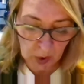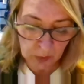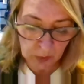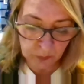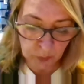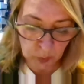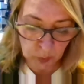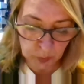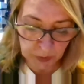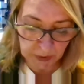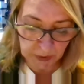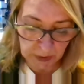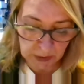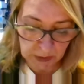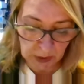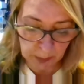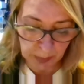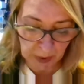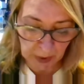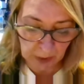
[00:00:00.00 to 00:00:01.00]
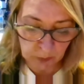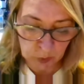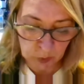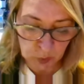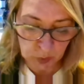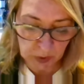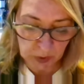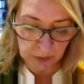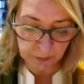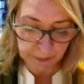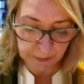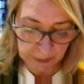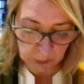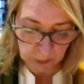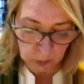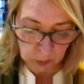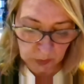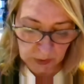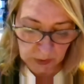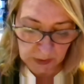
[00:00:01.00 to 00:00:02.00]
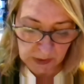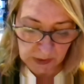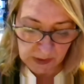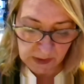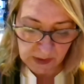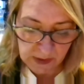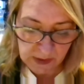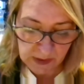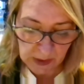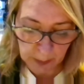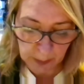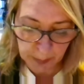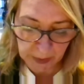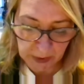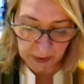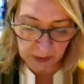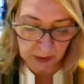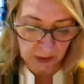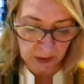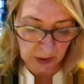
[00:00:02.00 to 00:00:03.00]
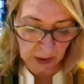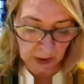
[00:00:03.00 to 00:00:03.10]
allow misuse of